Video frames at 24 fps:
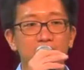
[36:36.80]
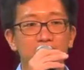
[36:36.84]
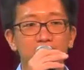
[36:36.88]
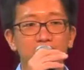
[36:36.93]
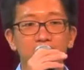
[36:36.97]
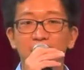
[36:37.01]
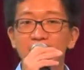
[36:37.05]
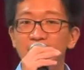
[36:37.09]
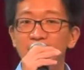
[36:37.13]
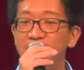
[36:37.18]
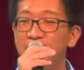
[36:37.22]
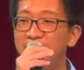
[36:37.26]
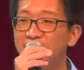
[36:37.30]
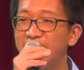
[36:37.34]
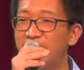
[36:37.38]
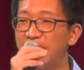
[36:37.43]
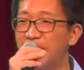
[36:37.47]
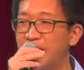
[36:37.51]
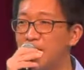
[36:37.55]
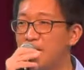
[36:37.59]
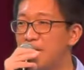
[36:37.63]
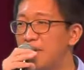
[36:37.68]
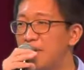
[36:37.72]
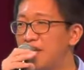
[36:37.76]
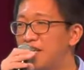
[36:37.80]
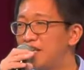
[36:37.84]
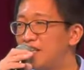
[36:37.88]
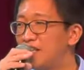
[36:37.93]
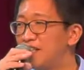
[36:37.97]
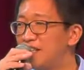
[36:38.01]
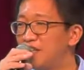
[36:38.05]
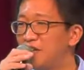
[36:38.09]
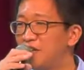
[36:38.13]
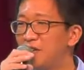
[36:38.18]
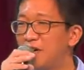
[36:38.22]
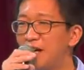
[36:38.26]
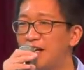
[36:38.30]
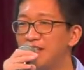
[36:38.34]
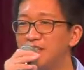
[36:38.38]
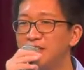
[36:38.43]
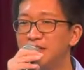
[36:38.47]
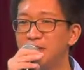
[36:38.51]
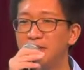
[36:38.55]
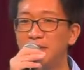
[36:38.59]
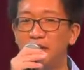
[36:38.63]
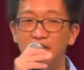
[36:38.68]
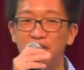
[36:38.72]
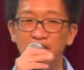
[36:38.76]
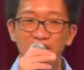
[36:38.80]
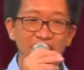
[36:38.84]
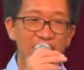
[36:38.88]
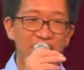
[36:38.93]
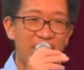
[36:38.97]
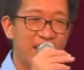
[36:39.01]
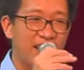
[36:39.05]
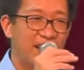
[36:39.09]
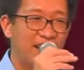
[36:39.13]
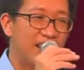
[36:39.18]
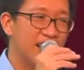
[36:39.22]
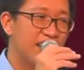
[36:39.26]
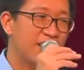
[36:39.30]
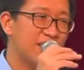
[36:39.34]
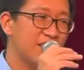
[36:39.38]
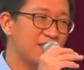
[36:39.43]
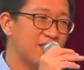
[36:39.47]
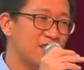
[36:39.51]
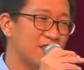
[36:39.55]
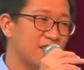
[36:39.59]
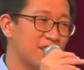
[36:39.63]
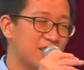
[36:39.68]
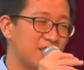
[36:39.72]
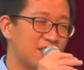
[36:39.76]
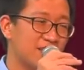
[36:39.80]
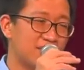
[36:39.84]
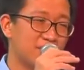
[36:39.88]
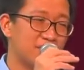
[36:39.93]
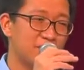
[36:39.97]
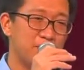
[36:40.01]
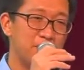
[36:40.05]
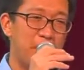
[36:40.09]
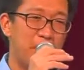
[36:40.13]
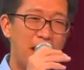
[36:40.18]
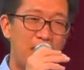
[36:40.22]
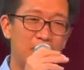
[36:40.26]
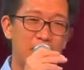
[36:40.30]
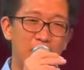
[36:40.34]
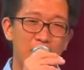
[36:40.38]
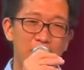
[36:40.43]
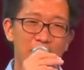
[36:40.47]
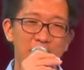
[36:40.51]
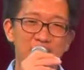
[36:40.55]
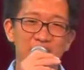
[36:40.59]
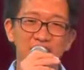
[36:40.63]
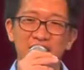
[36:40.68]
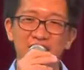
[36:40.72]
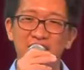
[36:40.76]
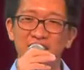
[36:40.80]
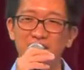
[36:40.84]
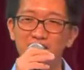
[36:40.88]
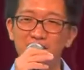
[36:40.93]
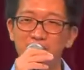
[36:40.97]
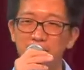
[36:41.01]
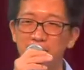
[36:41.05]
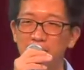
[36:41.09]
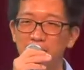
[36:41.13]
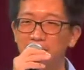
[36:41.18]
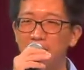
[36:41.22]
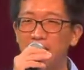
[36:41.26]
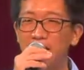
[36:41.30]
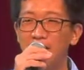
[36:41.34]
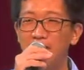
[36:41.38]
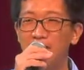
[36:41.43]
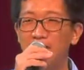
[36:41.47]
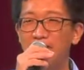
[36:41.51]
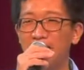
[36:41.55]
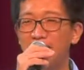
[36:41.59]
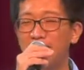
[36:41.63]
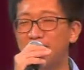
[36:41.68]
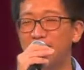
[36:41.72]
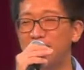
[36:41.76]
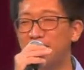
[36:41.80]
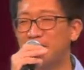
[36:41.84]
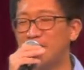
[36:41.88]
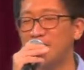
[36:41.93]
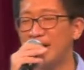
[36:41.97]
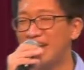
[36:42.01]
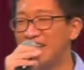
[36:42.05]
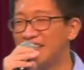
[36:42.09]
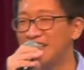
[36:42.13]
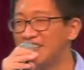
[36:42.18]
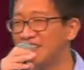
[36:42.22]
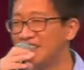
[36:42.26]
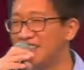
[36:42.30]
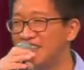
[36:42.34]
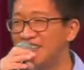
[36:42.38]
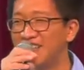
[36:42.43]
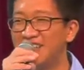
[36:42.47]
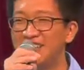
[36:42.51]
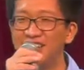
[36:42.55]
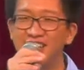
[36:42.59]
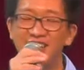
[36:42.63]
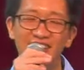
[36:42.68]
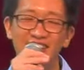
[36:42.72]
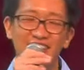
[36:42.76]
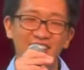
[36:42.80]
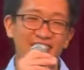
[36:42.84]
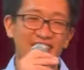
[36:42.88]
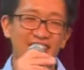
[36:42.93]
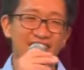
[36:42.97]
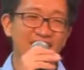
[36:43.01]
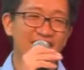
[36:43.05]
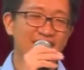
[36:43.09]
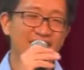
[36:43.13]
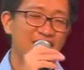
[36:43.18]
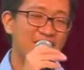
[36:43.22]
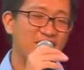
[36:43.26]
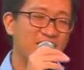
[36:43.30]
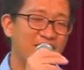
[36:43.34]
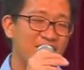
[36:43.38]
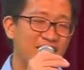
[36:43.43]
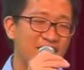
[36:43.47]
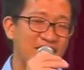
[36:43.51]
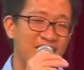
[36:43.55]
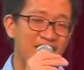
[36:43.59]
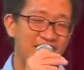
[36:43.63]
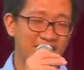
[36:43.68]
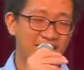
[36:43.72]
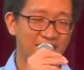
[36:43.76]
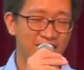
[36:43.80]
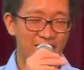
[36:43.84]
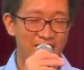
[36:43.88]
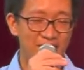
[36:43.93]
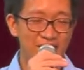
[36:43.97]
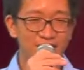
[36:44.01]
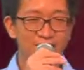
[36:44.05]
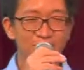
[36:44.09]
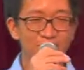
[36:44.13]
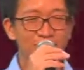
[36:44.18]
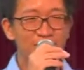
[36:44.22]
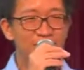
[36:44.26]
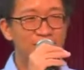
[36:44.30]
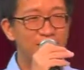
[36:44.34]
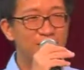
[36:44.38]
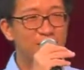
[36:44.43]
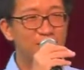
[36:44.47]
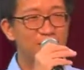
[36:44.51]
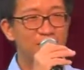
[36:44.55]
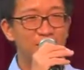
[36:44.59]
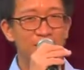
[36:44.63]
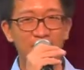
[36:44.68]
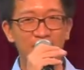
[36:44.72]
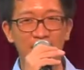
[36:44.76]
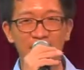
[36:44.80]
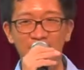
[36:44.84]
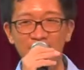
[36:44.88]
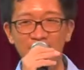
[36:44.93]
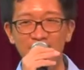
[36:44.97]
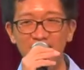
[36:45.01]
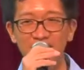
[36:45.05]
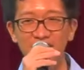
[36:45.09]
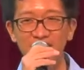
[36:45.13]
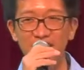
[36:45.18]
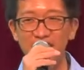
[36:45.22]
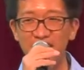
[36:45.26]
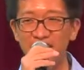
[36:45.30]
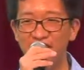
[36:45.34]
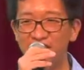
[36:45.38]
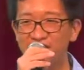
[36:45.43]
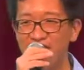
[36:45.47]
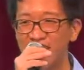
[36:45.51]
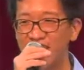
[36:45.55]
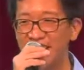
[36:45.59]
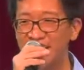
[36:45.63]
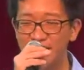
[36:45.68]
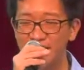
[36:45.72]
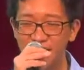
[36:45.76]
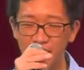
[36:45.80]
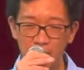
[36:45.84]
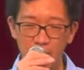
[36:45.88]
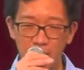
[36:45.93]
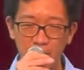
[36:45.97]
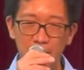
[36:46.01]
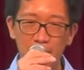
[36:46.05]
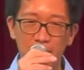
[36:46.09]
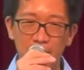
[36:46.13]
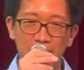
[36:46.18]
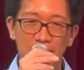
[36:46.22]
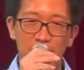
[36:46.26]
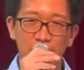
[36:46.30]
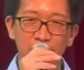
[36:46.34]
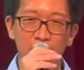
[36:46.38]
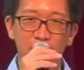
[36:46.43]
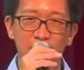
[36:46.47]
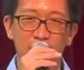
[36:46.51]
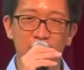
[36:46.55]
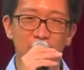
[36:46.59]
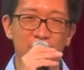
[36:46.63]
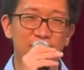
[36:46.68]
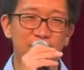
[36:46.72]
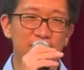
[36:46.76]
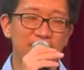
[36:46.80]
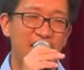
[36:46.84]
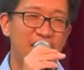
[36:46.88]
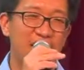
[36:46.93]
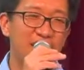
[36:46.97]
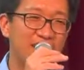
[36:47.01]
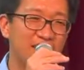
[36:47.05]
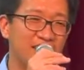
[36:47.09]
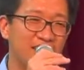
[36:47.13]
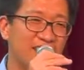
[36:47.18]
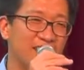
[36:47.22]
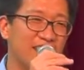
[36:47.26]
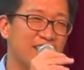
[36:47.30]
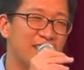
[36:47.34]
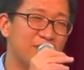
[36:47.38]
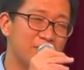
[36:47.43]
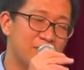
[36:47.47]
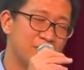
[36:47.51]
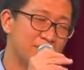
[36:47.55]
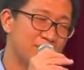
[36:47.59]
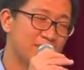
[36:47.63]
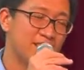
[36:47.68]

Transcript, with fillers: Mercy came and then told us about nine the power, superpower of a mother. Then, oh, very stressed, you know. I need to think of nice superpower of a father. Huh?